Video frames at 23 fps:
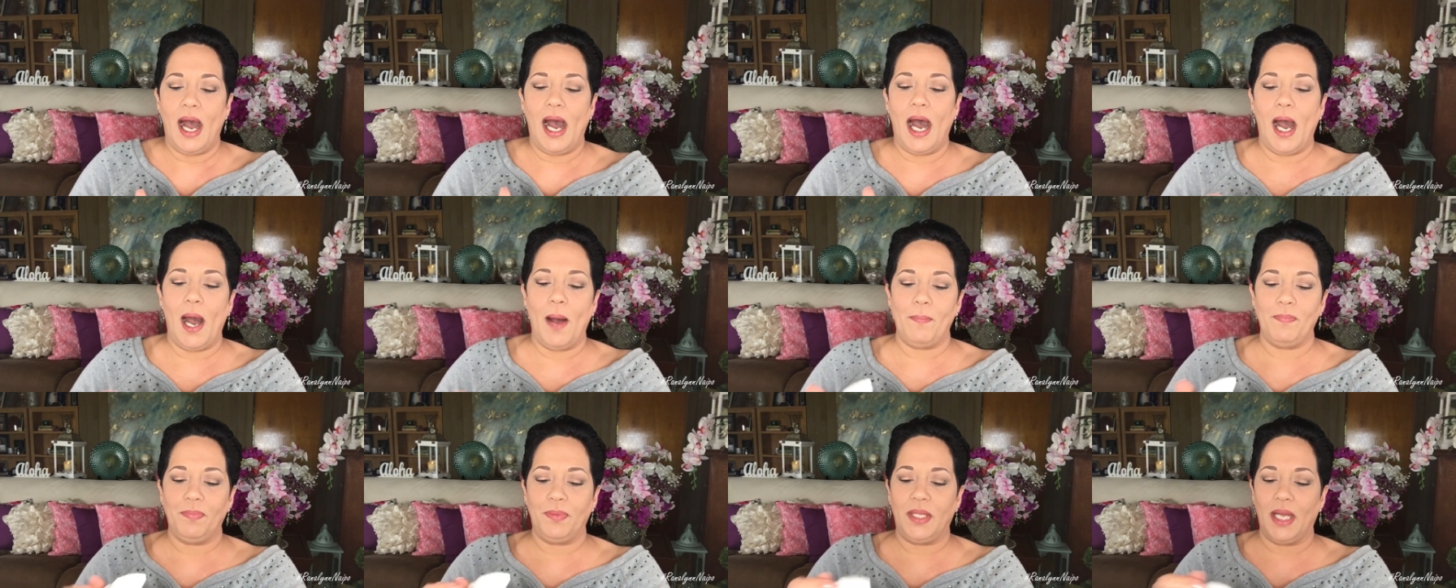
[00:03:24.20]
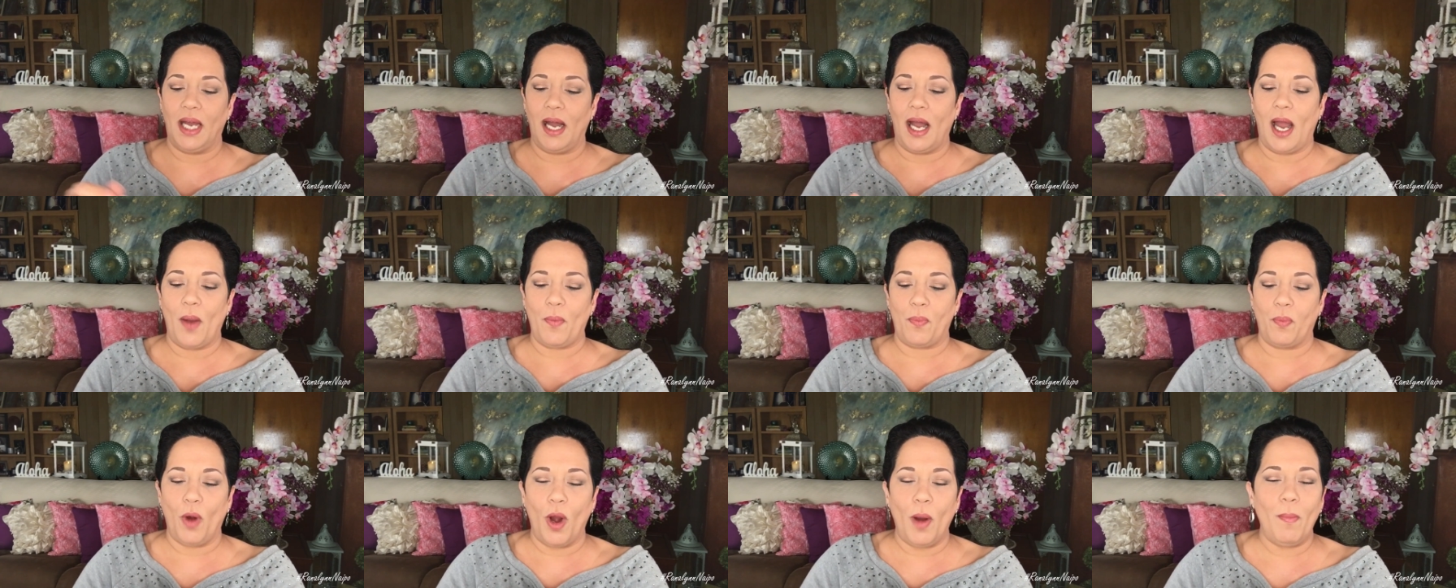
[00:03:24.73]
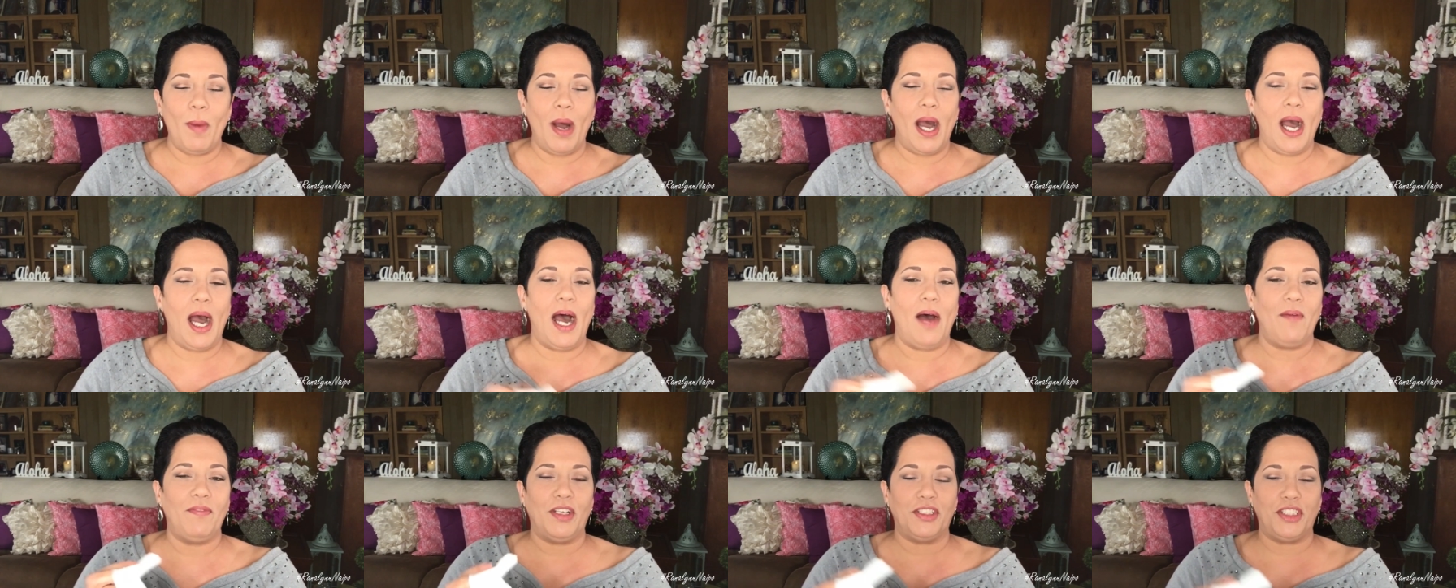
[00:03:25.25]
Um, the aroma
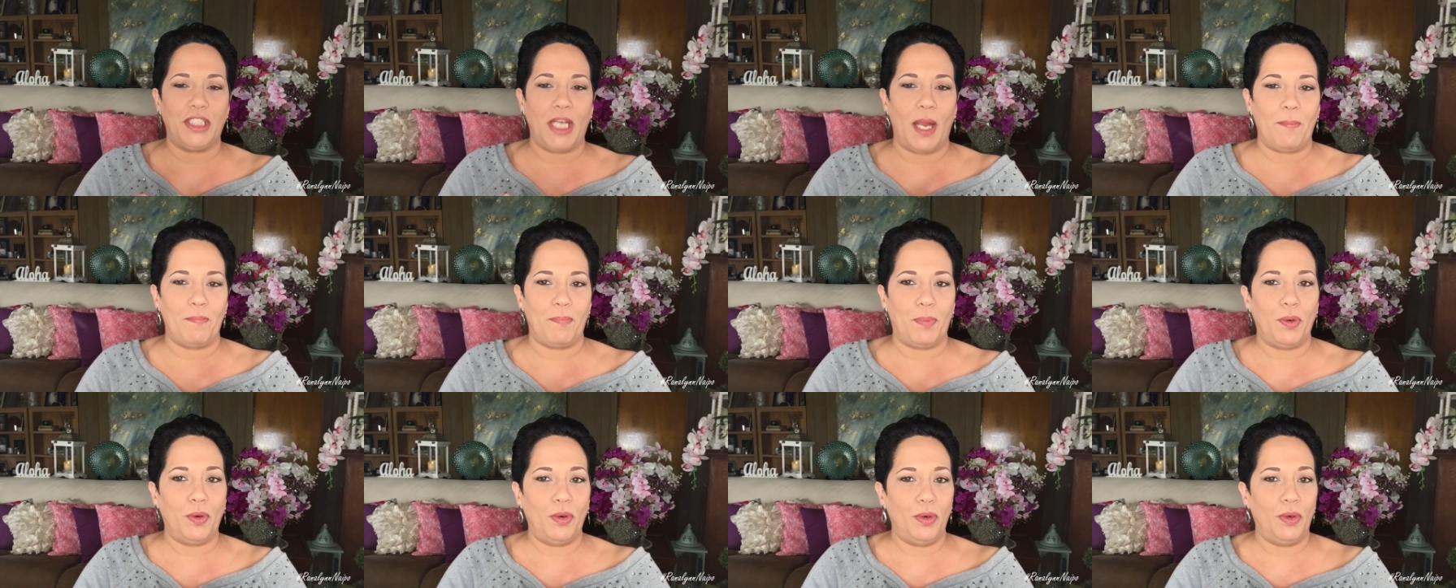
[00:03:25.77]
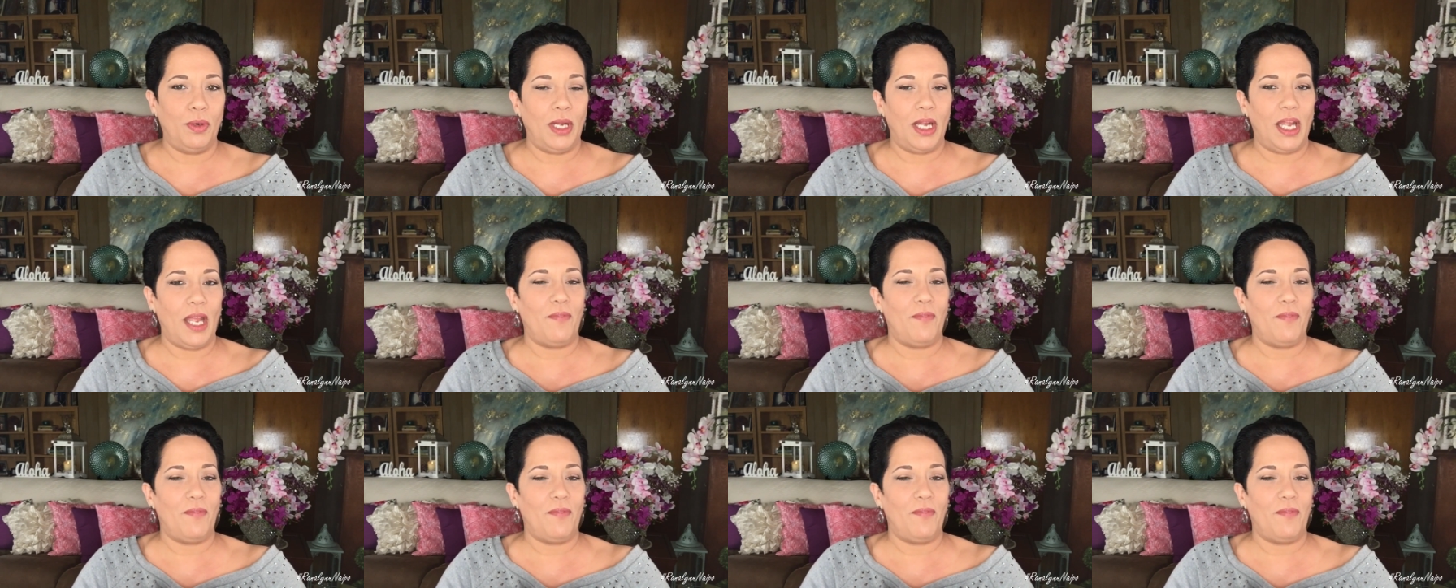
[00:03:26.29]
of the shampoo,